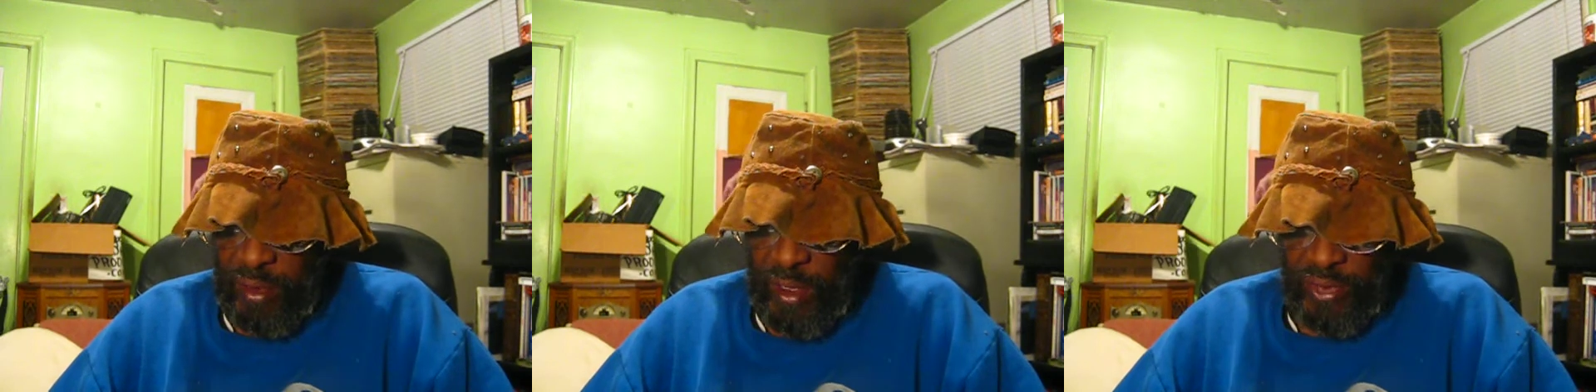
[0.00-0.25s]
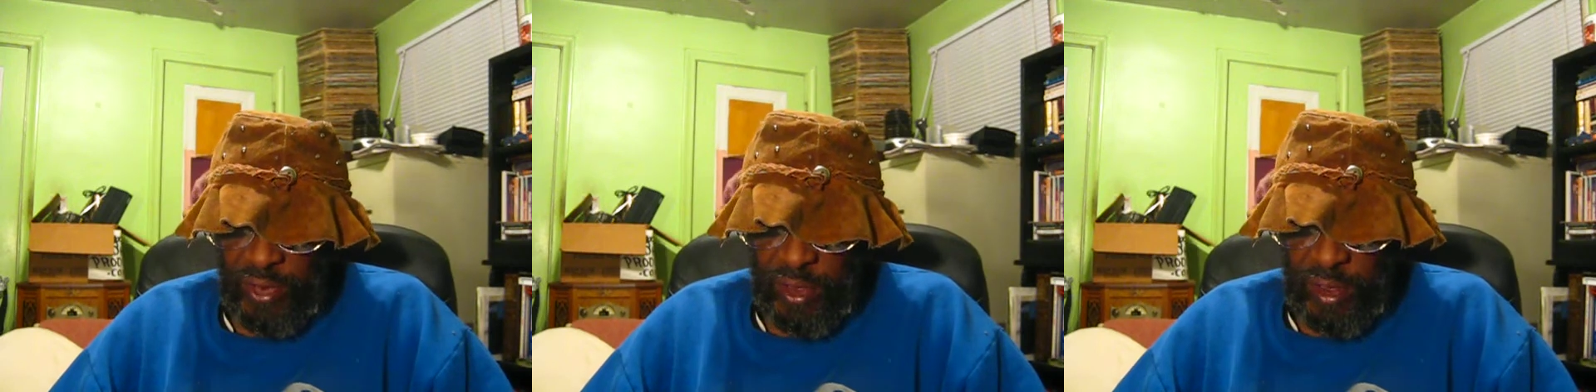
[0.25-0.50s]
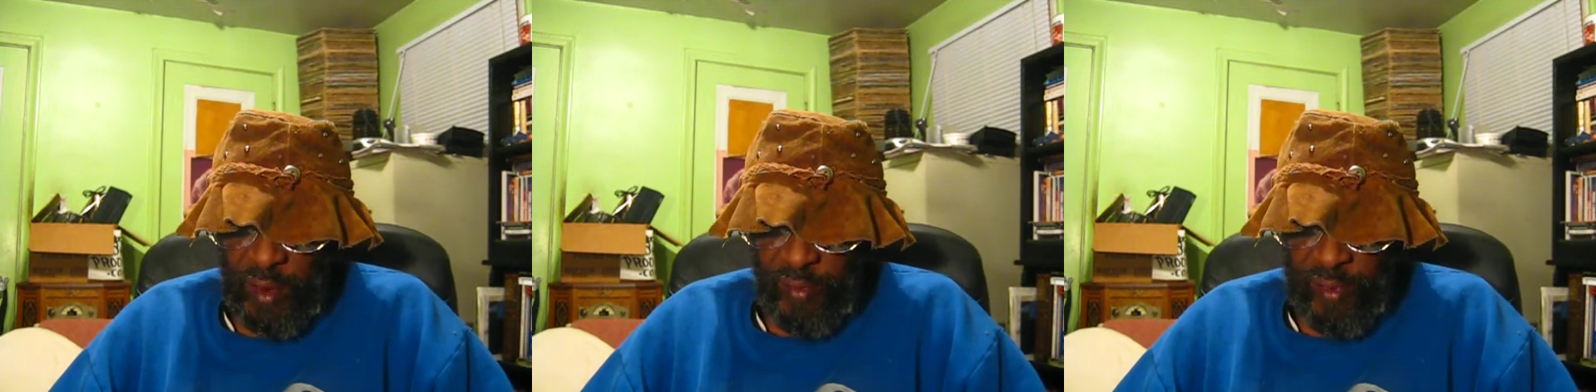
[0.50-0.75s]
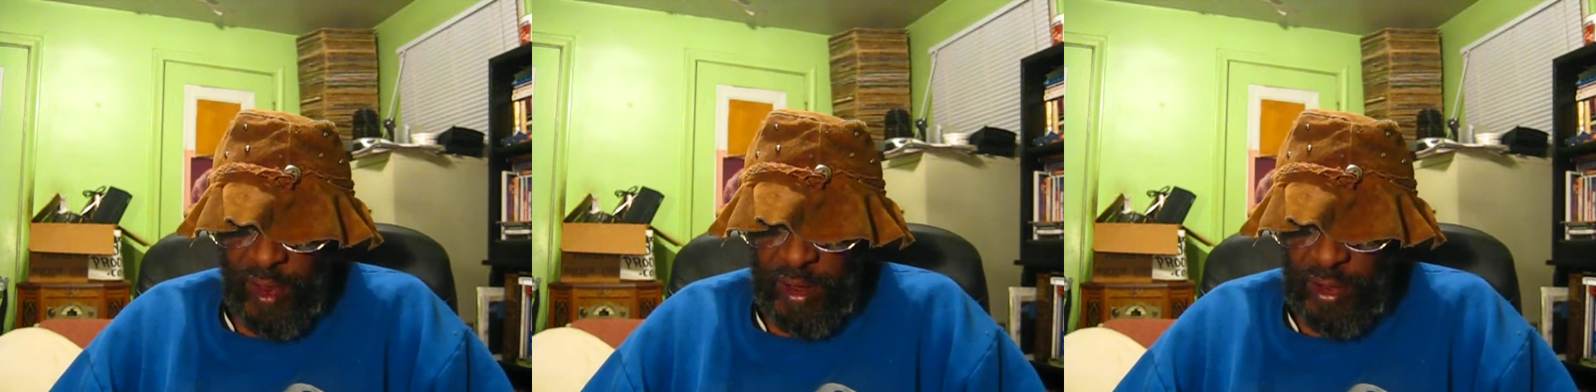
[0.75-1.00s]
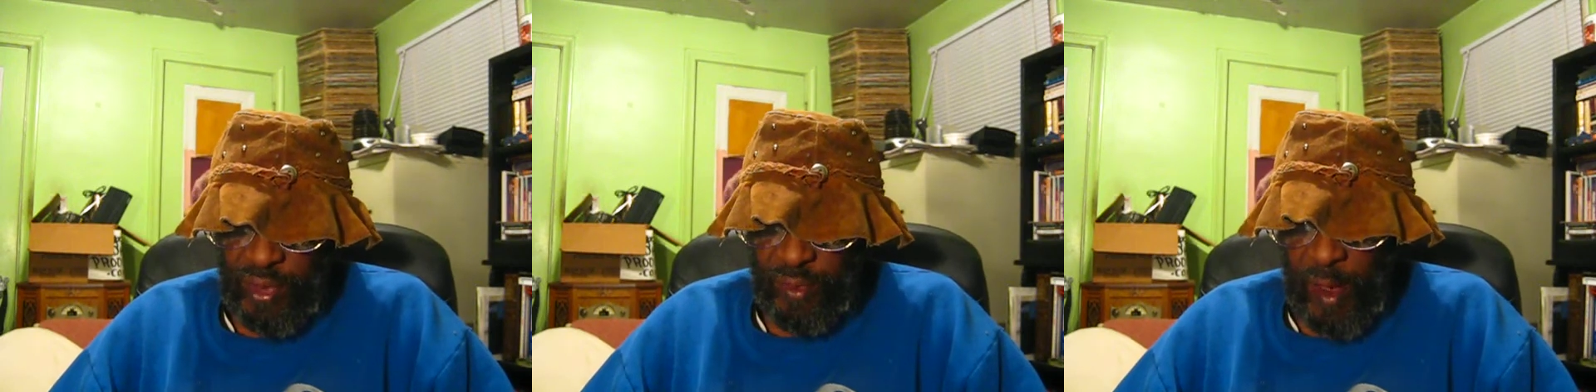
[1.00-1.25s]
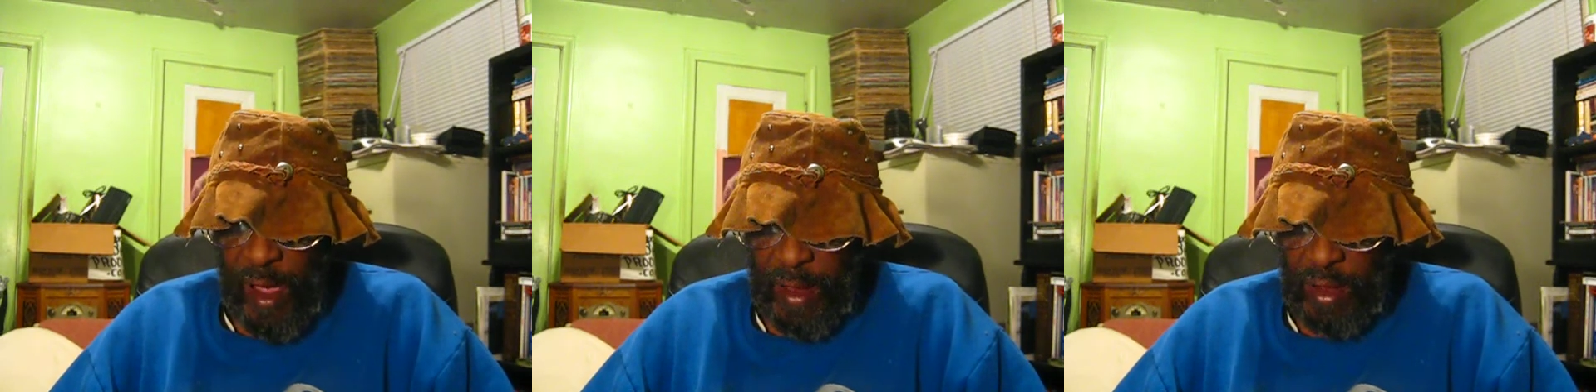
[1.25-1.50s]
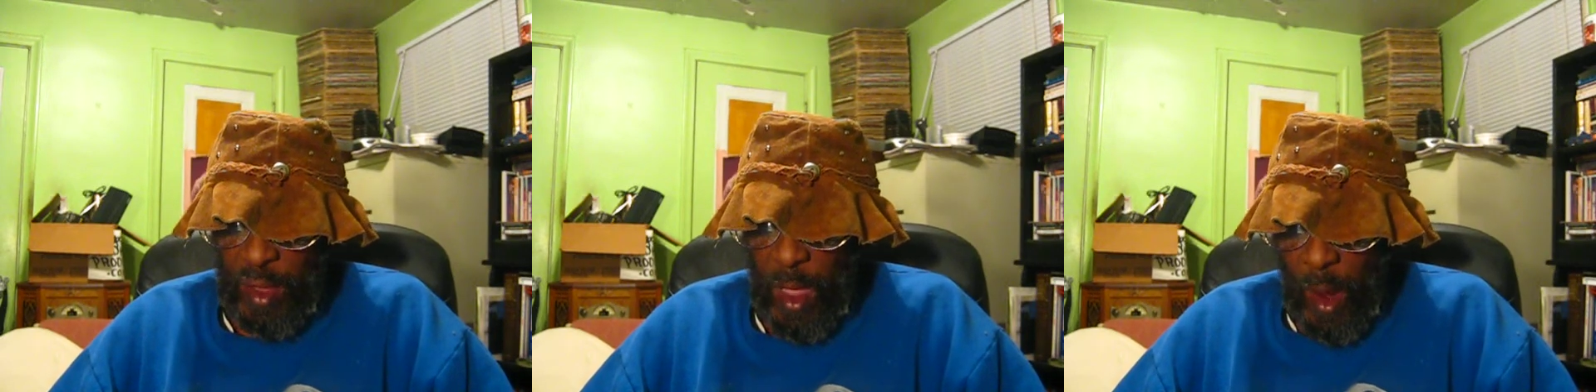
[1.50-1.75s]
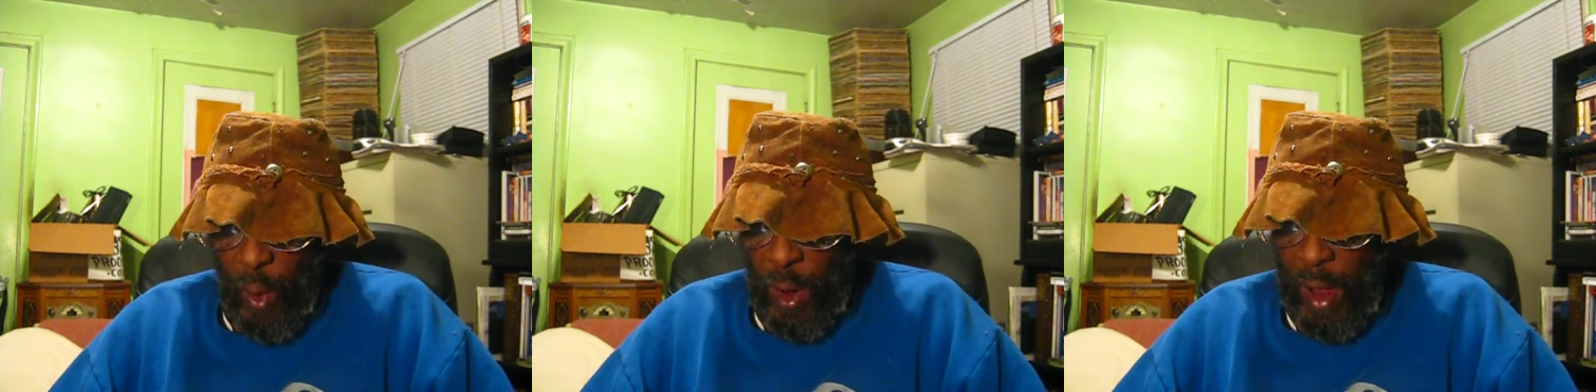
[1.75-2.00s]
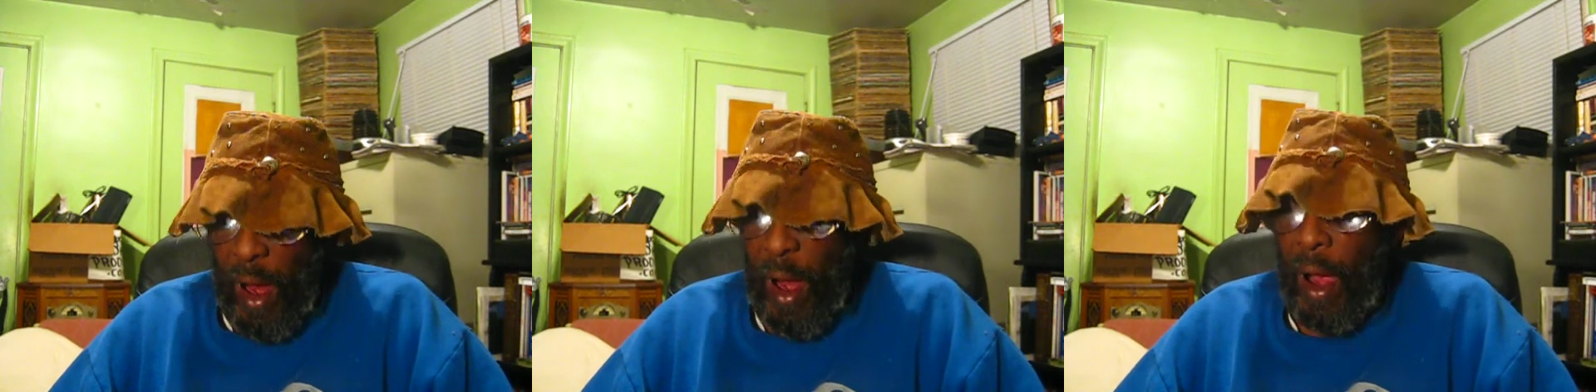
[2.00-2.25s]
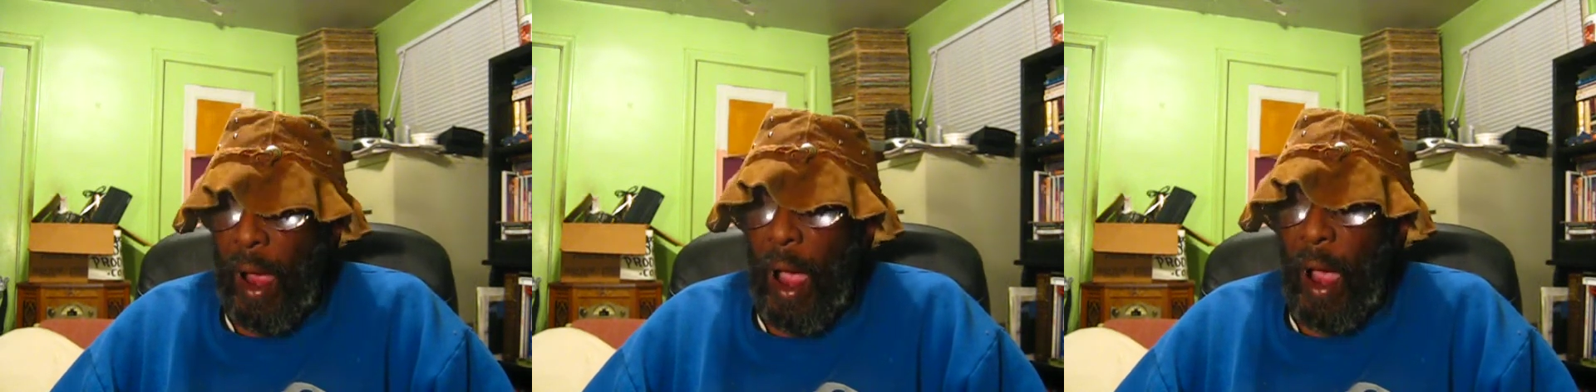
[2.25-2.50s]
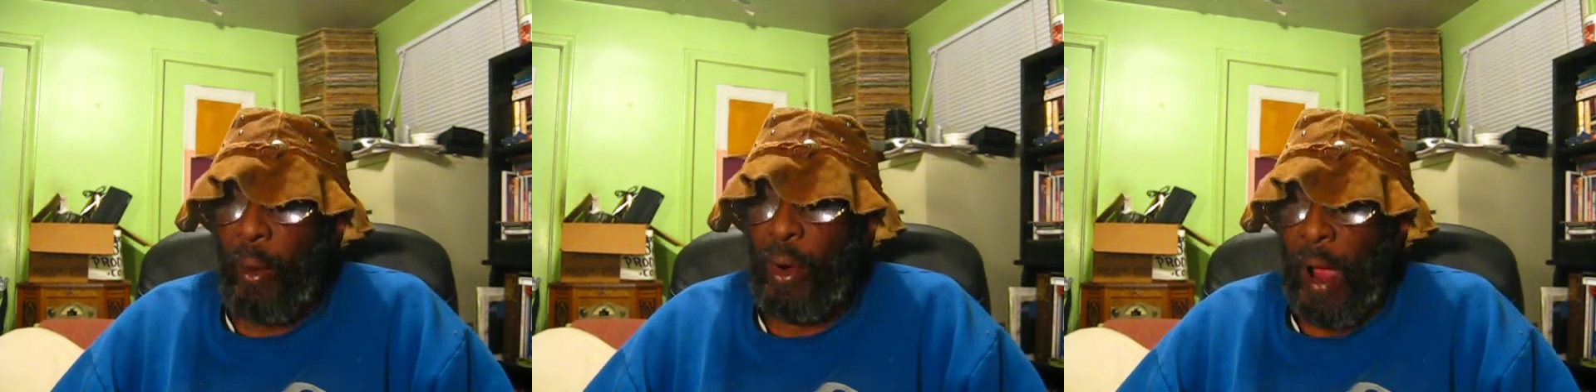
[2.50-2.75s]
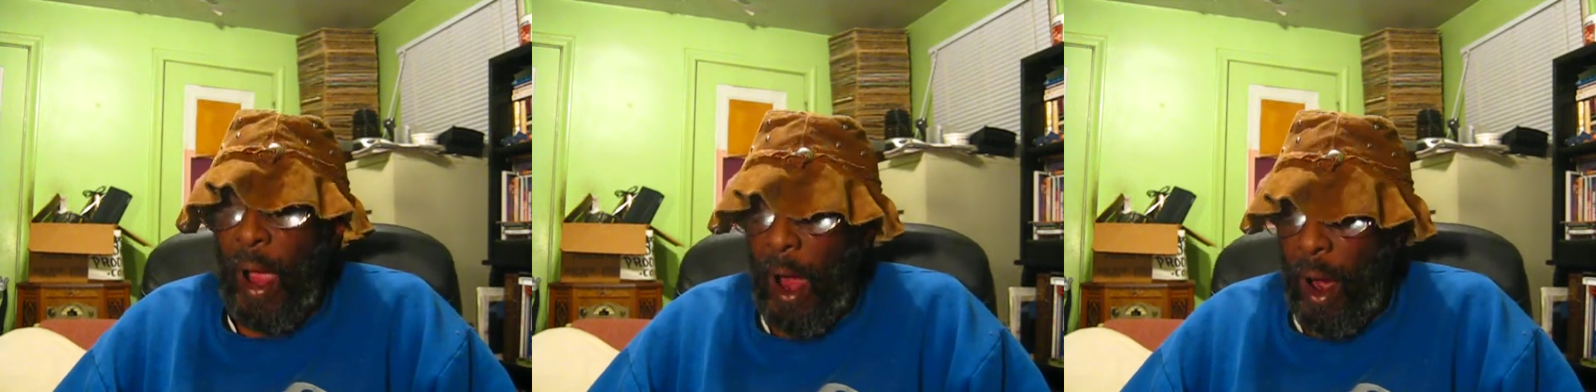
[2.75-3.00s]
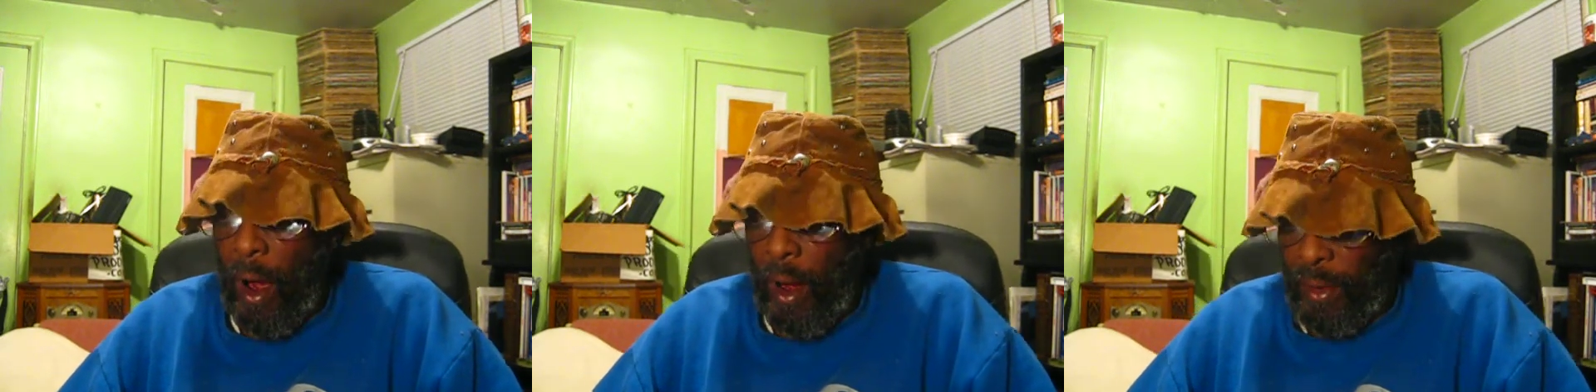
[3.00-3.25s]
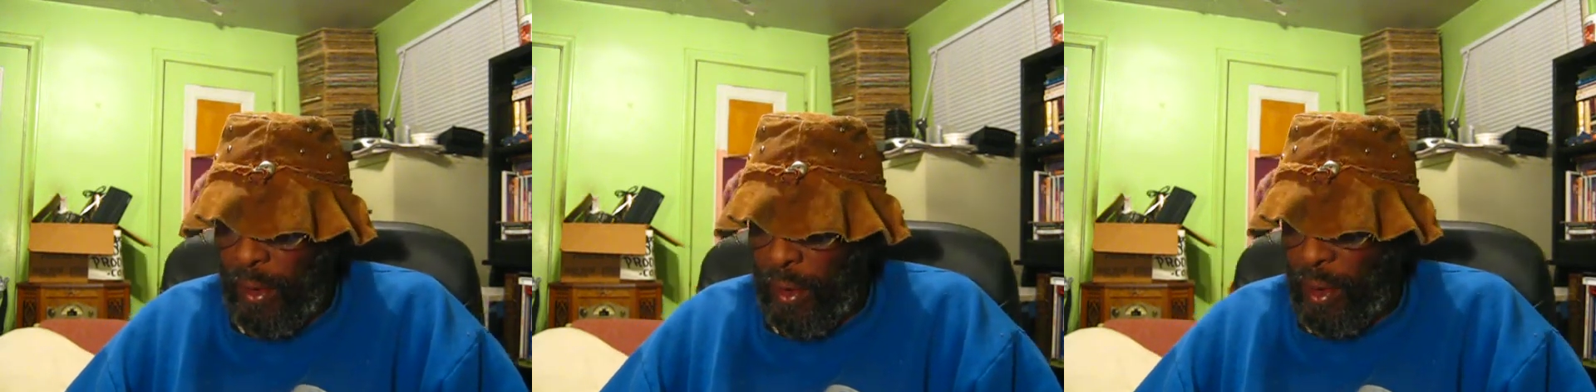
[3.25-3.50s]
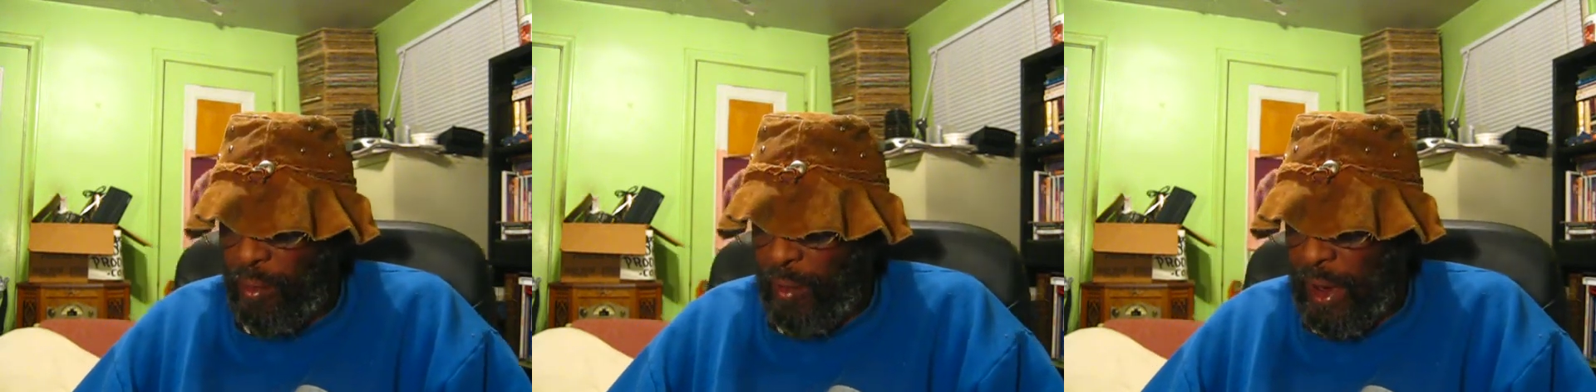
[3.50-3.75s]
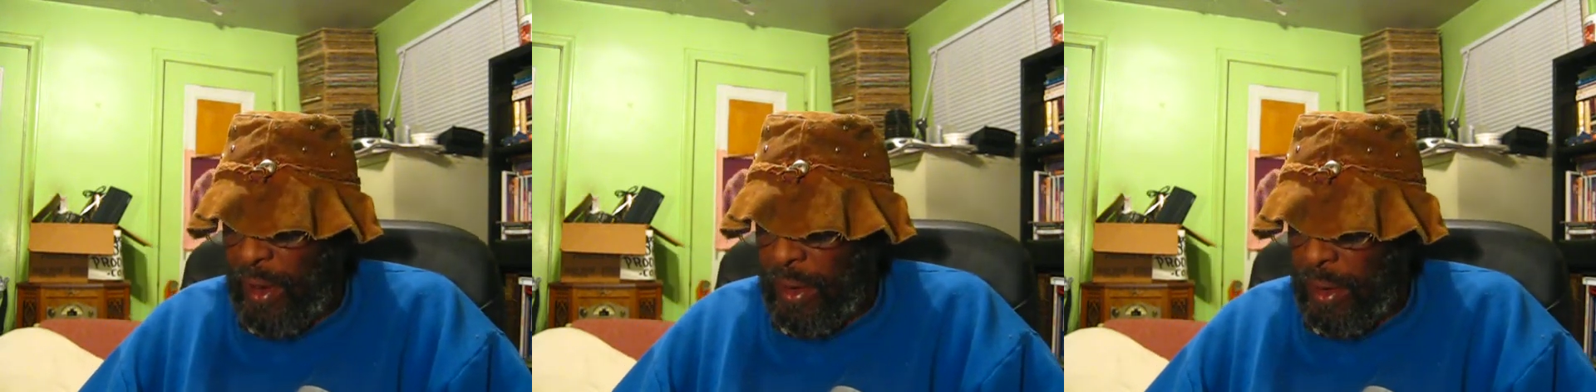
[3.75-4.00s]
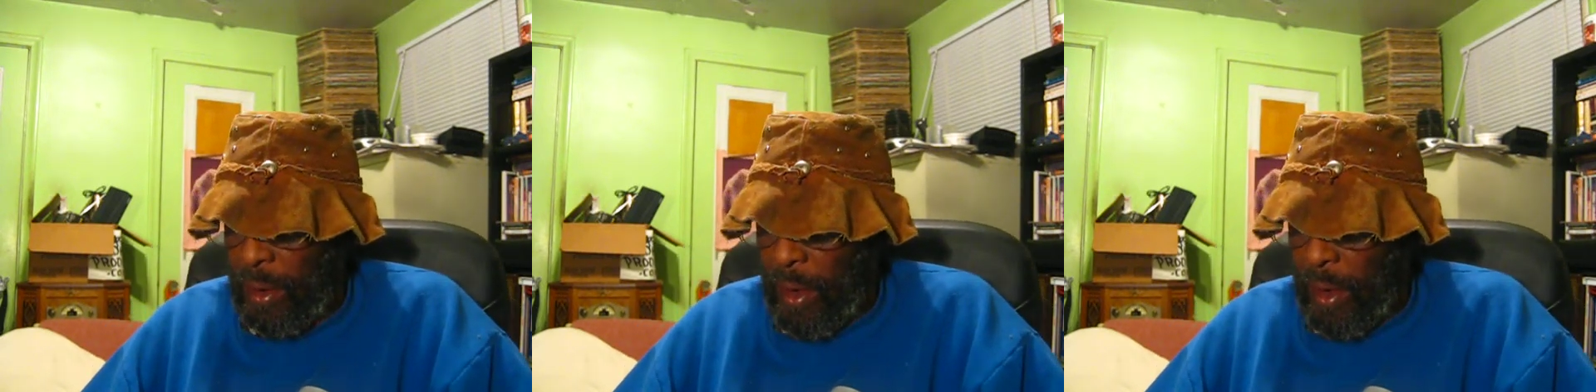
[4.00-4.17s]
as he inflate his pockets with our hard-earned money.